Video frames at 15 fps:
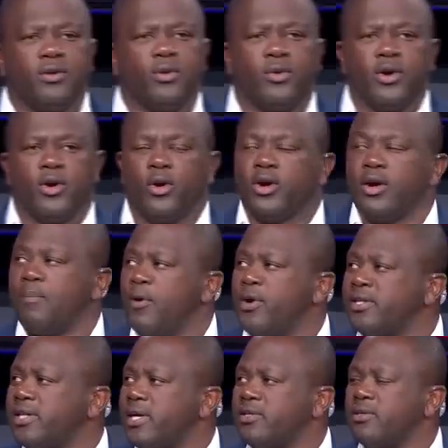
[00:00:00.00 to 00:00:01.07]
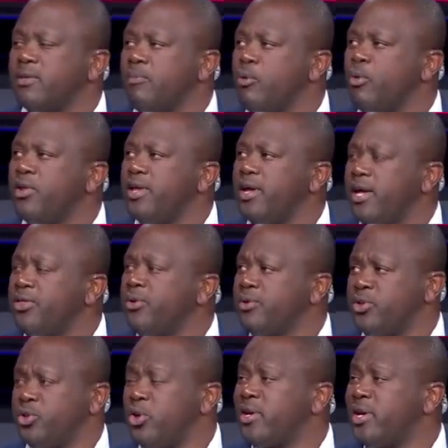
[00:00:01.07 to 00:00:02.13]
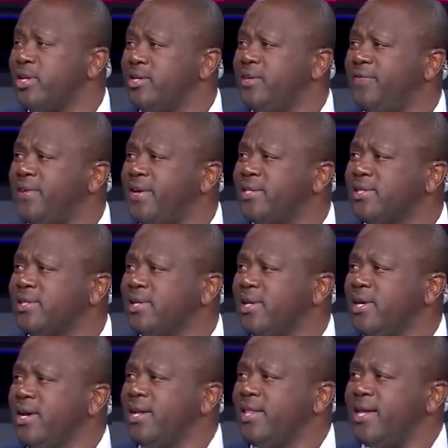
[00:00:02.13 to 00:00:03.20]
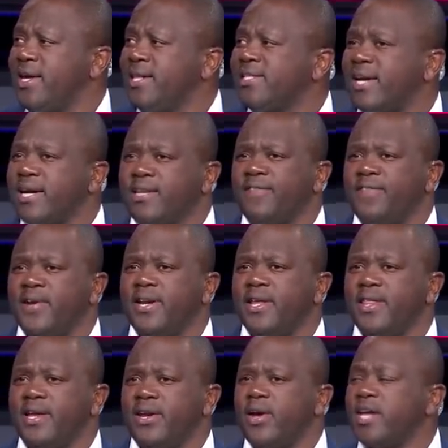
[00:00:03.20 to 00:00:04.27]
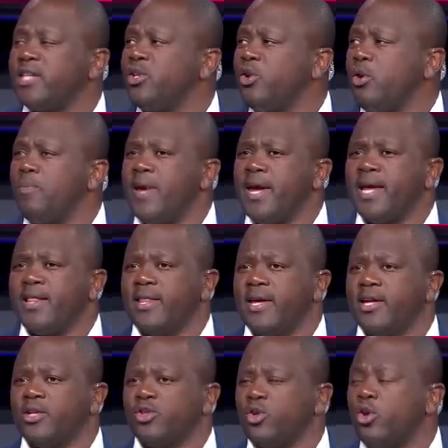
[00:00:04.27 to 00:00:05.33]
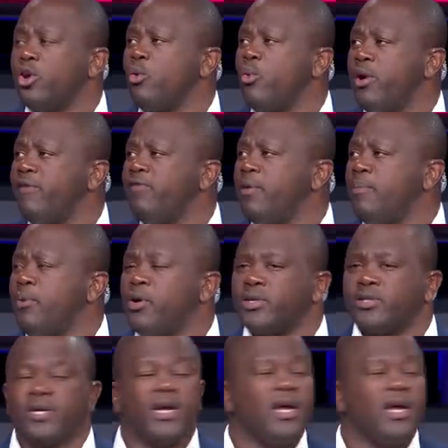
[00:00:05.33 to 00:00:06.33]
you got to look at both sides of the ball there. I thought shocking defense. The inside defender, they're actually not making the hit, so not aware of the pass.